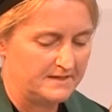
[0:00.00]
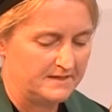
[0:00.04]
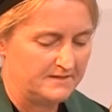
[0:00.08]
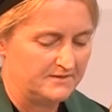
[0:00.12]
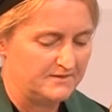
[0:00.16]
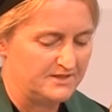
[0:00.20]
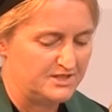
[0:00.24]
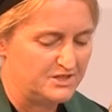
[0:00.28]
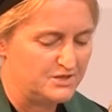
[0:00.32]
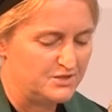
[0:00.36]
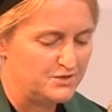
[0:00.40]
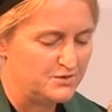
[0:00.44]

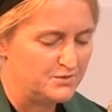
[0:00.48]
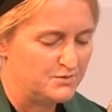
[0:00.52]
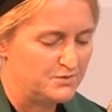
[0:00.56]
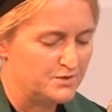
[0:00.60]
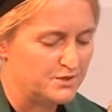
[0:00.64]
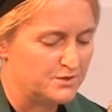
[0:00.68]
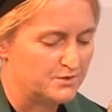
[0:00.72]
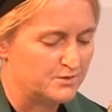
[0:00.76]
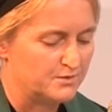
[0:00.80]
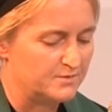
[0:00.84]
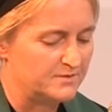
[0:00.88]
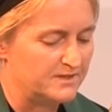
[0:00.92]
did you
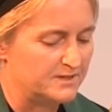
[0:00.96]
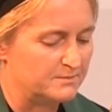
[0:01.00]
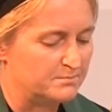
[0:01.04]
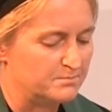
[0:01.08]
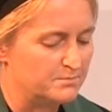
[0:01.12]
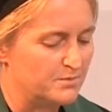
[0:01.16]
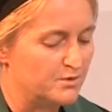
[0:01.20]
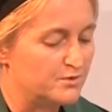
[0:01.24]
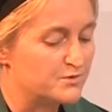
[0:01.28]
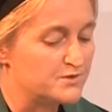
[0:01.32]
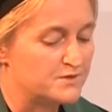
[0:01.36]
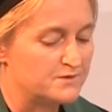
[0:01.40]
know that
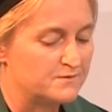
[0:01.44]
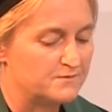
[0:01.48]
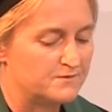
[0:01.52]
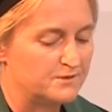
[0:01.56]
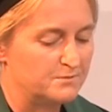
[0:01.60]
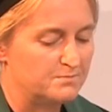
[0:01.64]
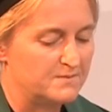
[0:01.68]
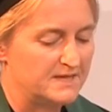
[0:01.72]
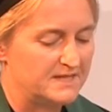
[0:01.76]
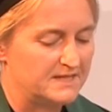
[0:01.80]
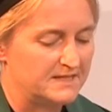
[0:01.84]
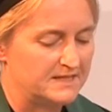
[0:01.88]
most of the
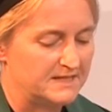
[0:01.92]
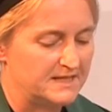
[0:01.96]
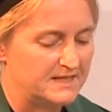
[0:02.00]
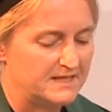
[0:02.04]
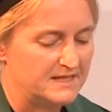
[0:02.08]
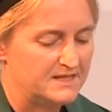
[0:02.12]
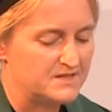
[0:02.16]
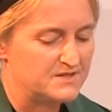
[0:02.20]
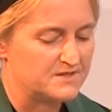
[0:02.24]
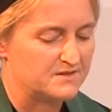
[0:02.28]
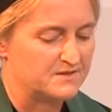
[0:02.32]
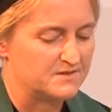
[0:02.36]

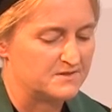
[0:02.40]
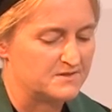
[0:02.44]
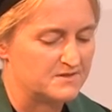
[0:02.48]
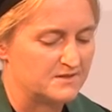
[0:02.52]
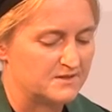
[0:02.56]
medications